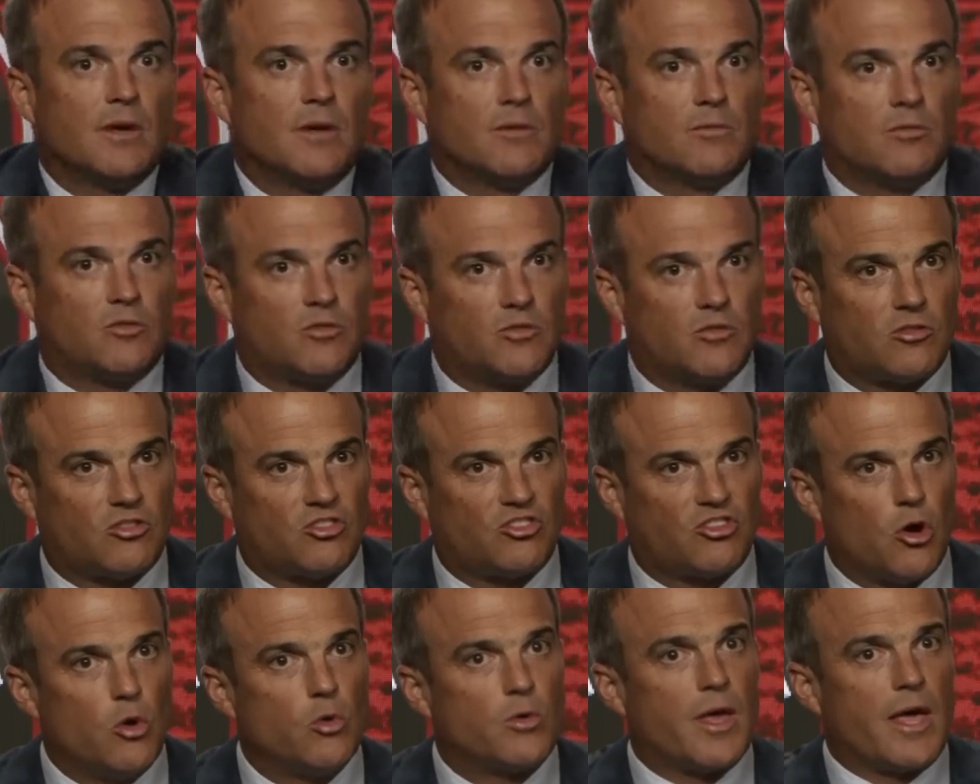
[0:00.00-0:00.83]

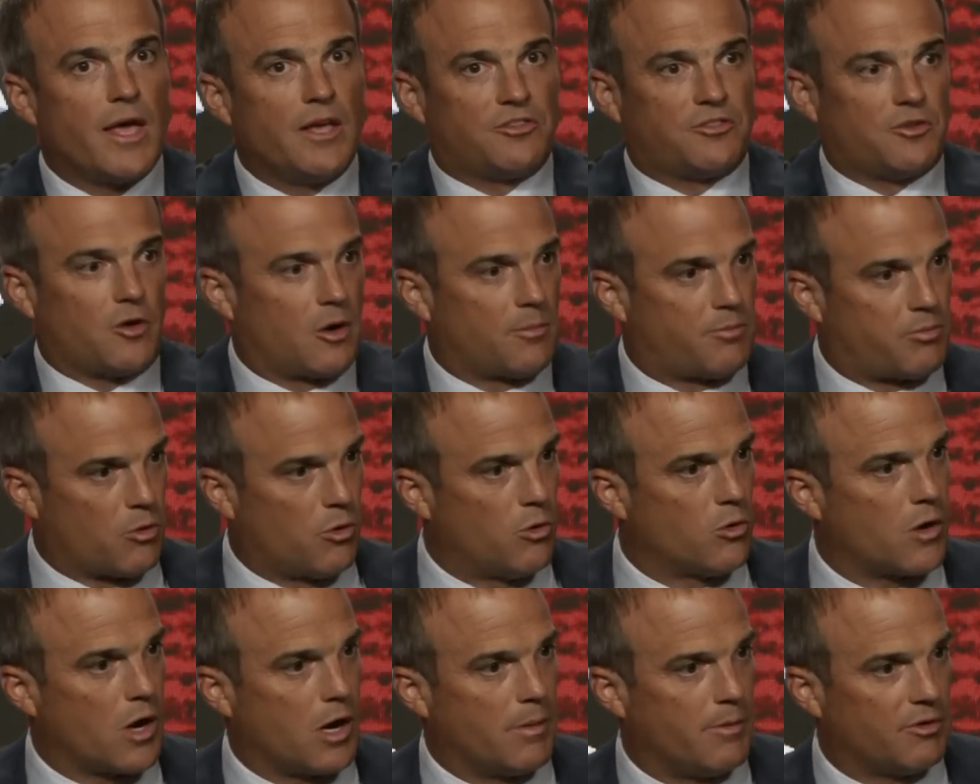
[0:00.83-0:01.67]
showcase our
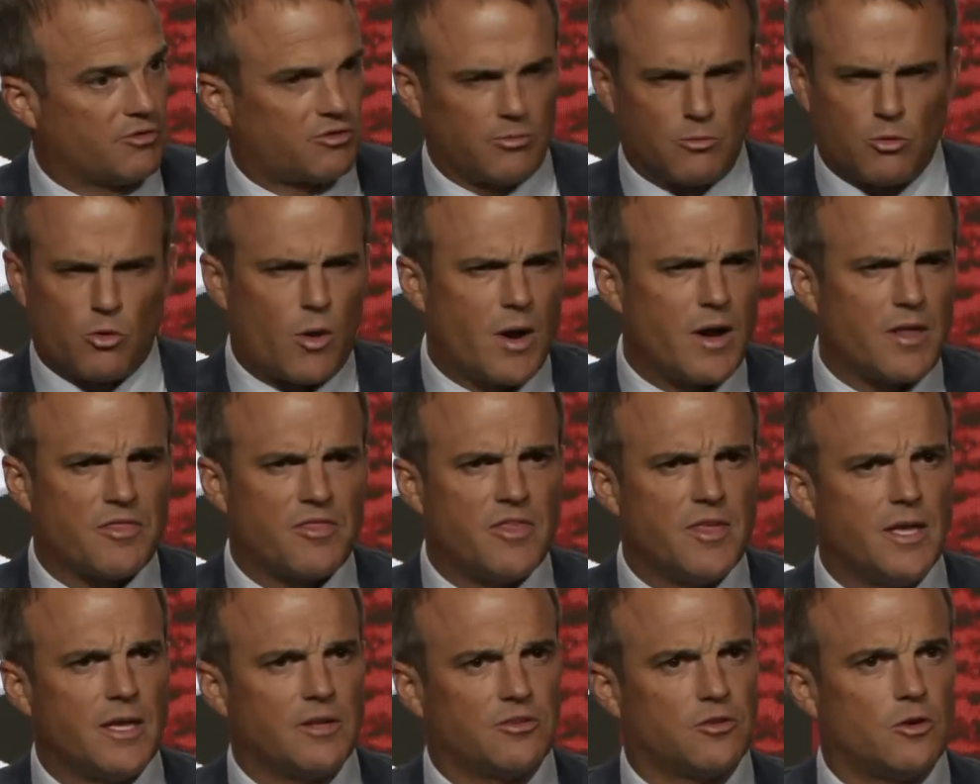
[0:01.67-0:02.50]
program, there's some great
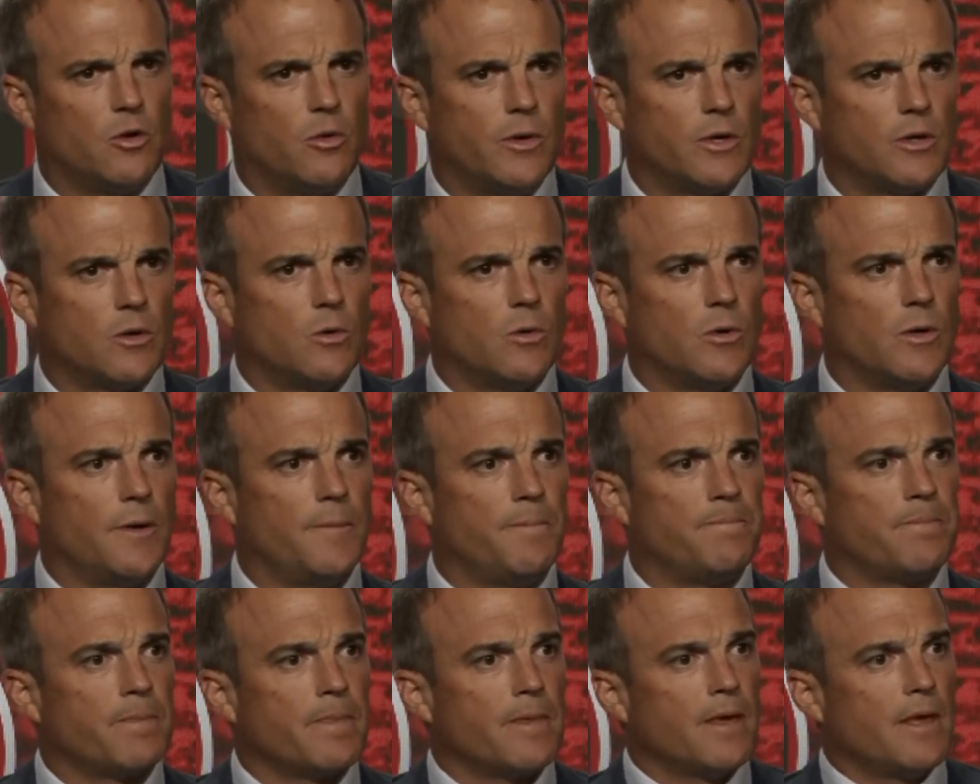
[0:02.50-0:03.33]
things going
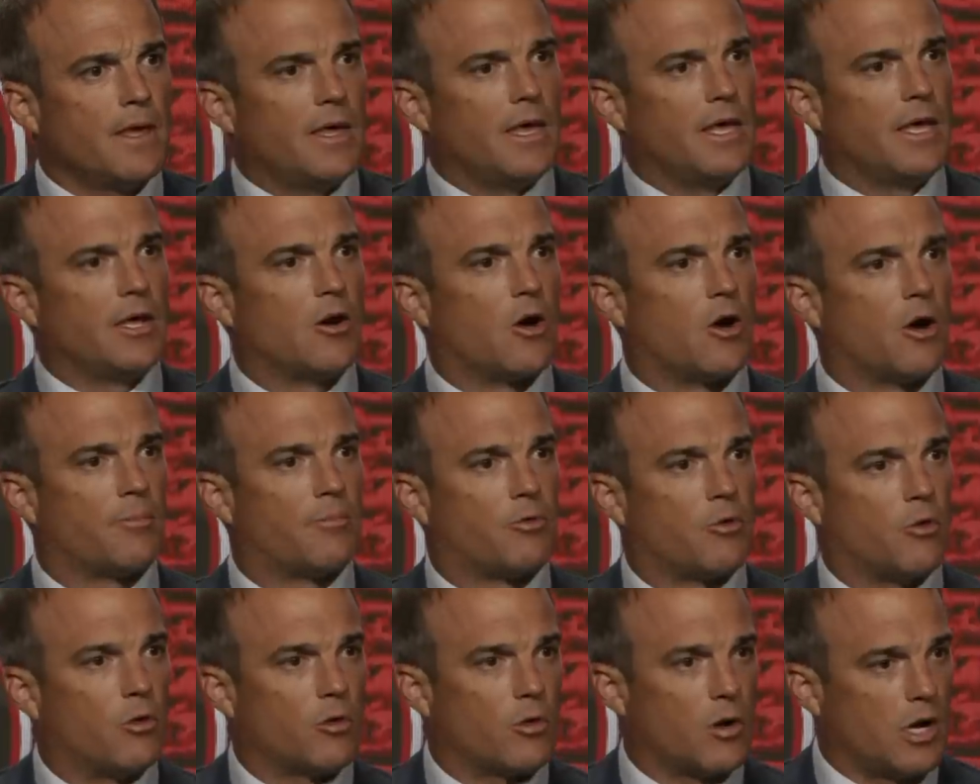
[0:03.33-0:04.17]
on in our
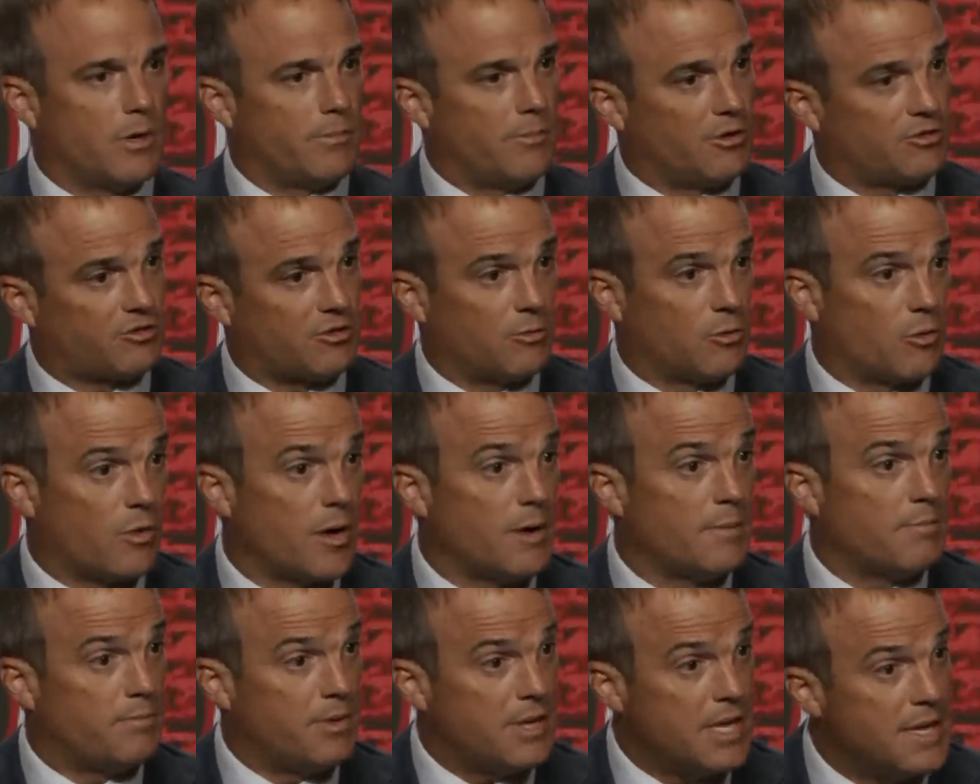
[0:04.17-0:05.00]
program, there's some
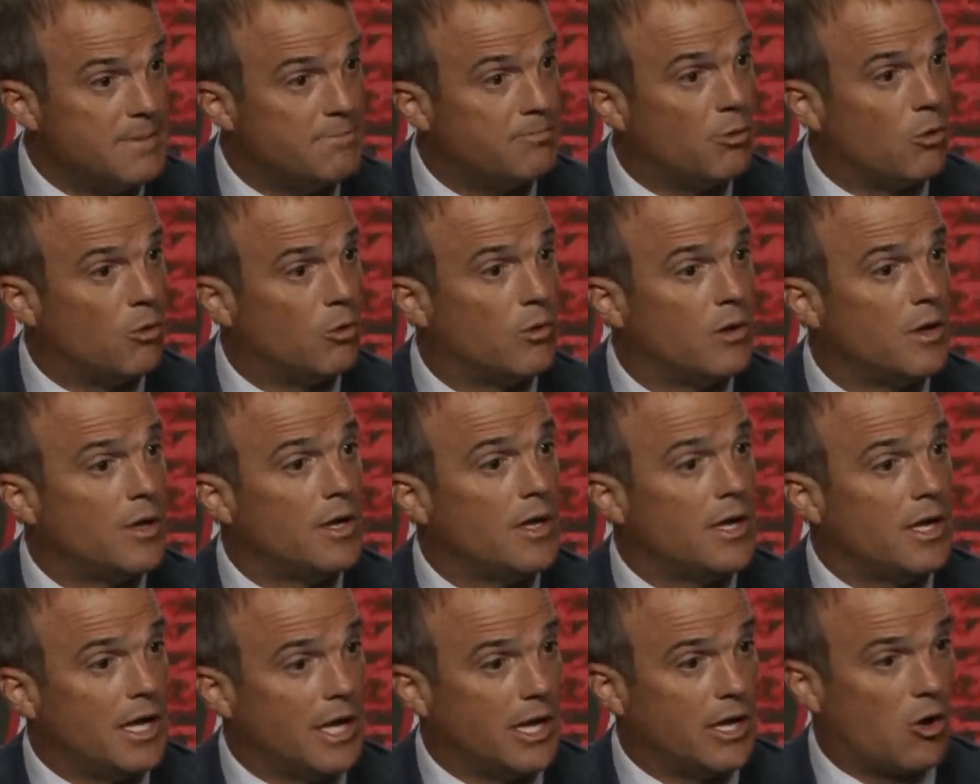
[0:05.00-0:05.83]
great people
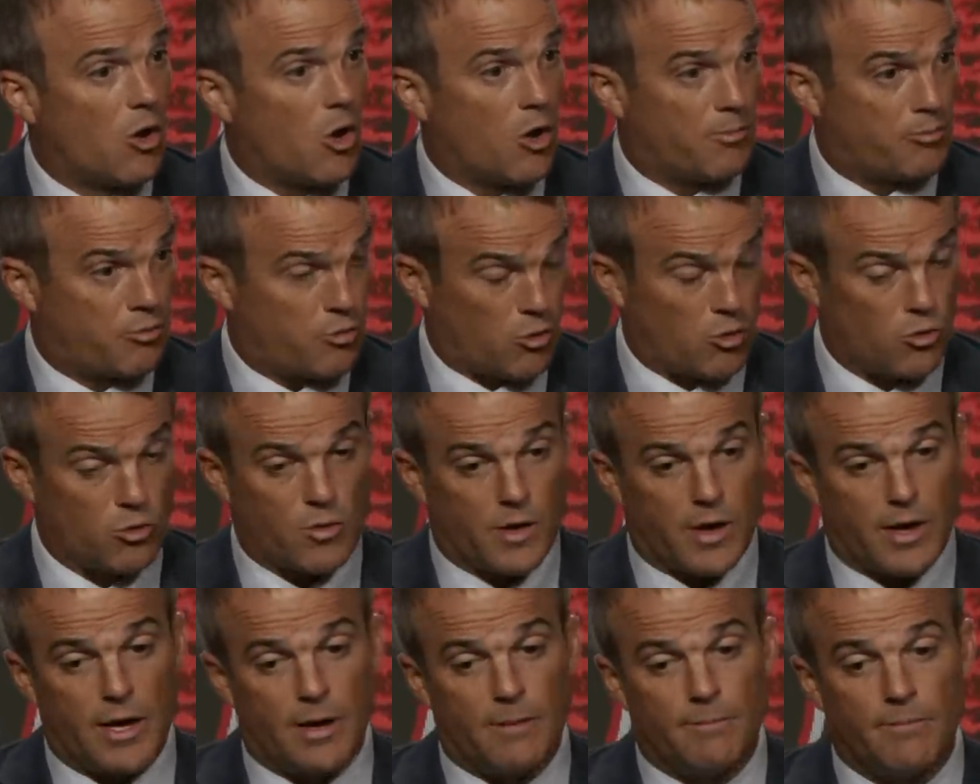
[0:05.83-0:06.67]
in our
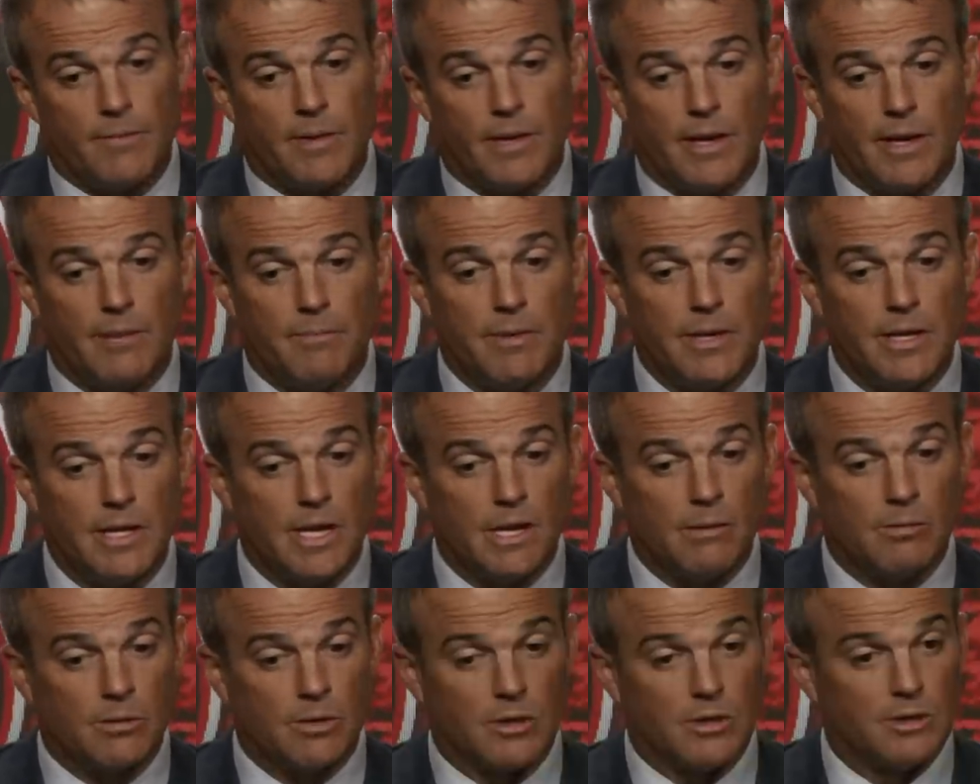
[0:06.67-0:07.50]
program, and being
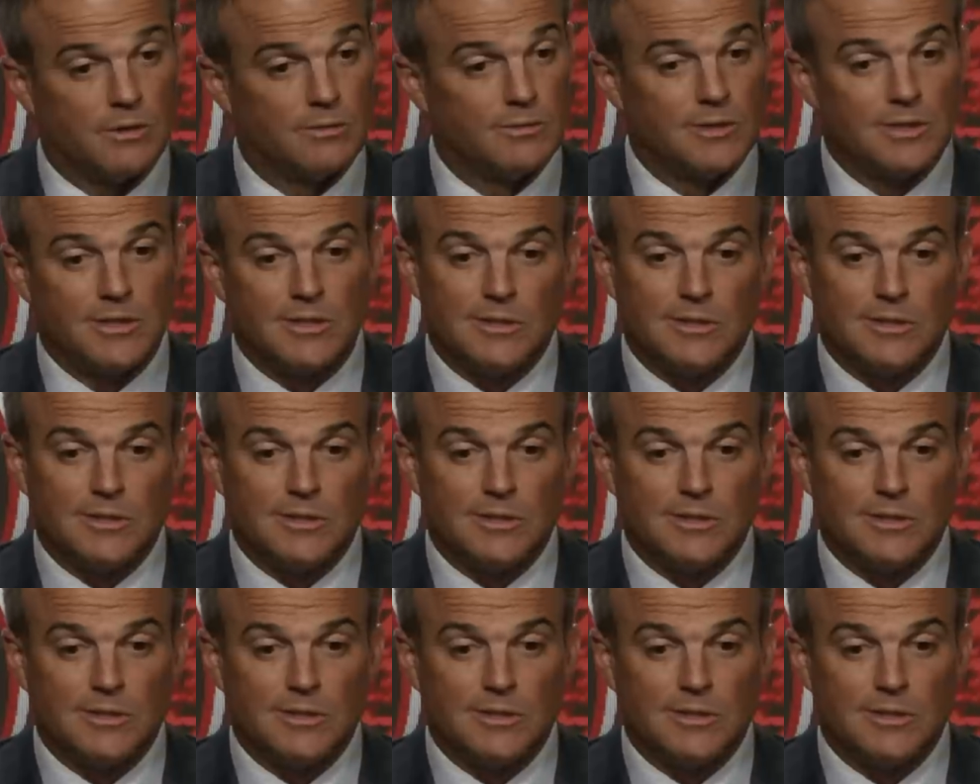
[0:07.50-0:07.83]
able to